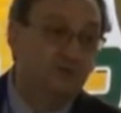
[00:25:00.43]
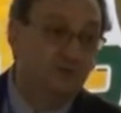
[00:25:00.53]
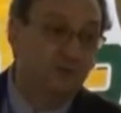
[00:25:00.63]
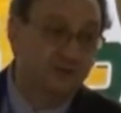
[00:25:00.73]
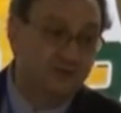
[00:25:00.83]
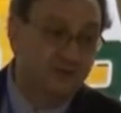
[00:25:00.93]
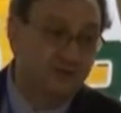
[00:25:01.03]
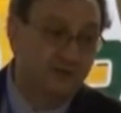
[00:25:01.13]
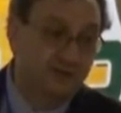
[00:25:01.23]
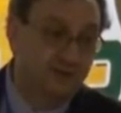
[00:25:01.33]
of them are
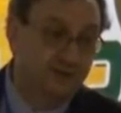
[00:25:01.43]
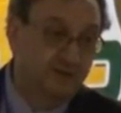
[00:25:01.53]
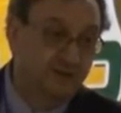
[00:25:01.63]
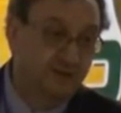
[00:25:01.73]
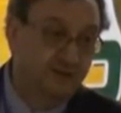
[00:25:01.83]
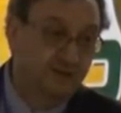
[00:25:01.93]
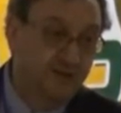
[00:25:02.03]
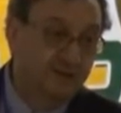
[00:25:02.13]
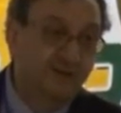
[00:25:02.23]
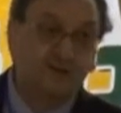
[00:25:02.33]
still getting.
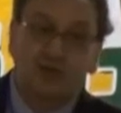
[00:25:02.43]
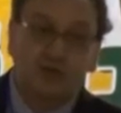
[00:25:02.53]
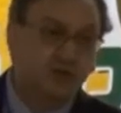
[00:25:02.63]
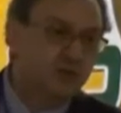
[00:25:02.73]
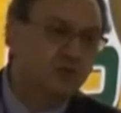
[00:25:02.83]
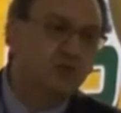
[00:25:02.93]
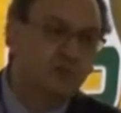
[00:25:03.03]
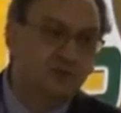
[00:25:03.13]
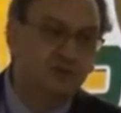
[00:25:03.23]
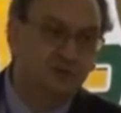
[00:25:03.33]
And they charge so
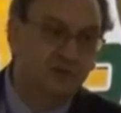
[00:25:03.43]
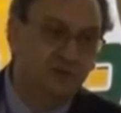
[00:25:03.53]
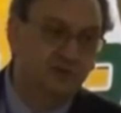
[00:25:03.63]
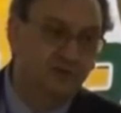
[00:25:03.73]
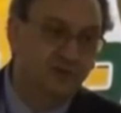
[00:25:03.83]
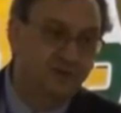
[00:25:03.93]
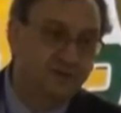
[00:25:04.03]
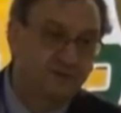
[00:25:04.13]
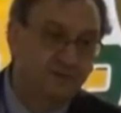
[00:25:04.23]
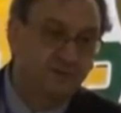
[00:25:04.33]
much for it.
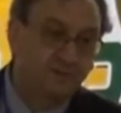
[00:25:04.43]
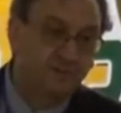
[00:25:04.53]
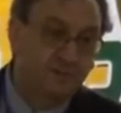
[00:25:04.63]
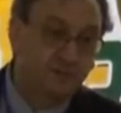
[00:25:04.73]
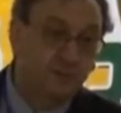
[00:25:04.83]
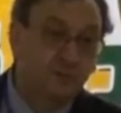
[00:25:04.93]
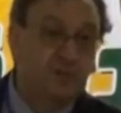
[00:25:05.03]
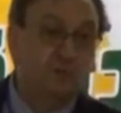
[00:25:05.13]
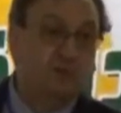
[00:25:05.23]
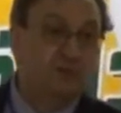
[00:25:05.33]
So
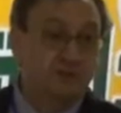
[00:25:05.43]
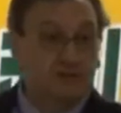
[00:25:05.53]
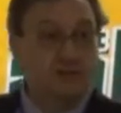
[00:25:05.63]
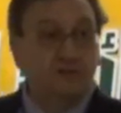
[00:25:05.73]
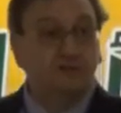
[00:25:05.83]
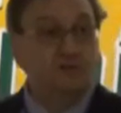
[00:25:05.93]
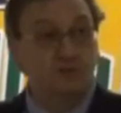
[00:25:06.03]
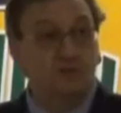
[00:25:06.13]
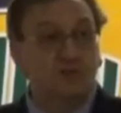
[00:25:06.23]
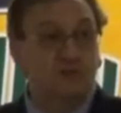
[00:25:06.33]
people started
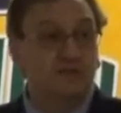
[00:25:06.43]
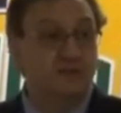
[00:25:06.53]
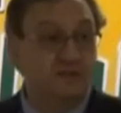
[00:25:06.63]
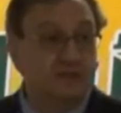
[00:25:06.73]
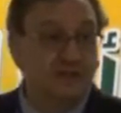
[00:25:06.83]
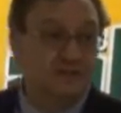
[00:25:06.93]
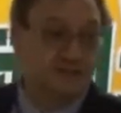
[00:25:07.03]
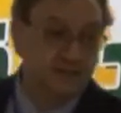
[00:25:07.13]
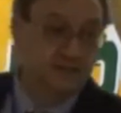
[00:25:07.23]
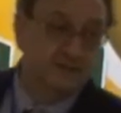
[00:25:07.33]
using this
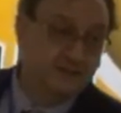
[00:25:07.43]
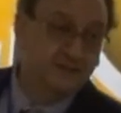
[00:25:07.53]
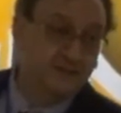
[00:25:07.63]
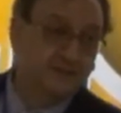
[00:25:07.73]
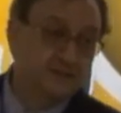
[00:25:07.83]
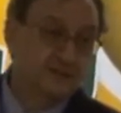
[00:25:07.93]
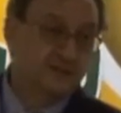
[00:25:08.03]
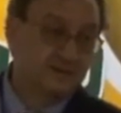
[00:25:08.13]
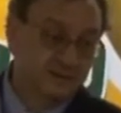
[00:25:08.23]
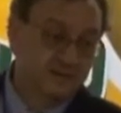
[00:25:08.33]
as a
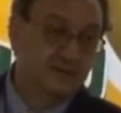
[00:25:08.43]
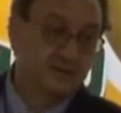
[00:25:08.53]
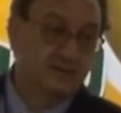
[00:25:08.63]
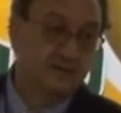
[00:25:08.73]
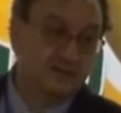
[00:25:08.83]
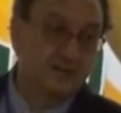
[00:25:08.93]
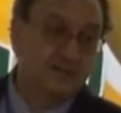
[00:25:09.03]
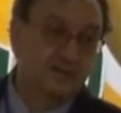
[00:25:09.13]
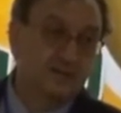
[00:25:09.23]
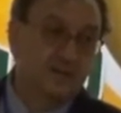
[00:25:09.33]
still
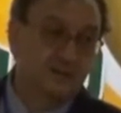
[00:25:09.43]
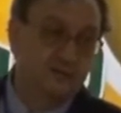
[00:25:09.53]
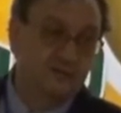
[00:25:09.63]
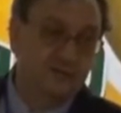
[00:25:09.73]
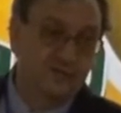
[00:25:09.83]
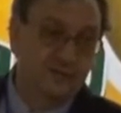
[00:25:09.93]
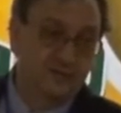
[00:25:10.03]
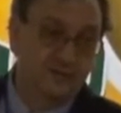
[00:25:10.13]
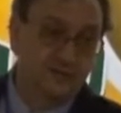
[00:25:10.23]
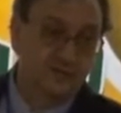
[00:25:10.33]
second line of
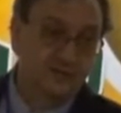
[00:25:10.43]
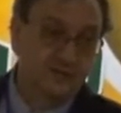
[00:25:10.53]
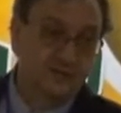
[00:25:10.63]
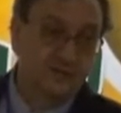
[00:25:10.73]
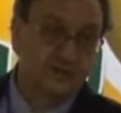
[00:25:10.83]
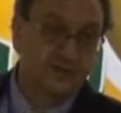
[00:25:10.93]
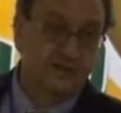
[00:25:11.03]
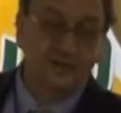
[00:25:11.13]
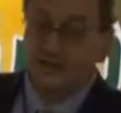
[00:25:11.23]
defense. And the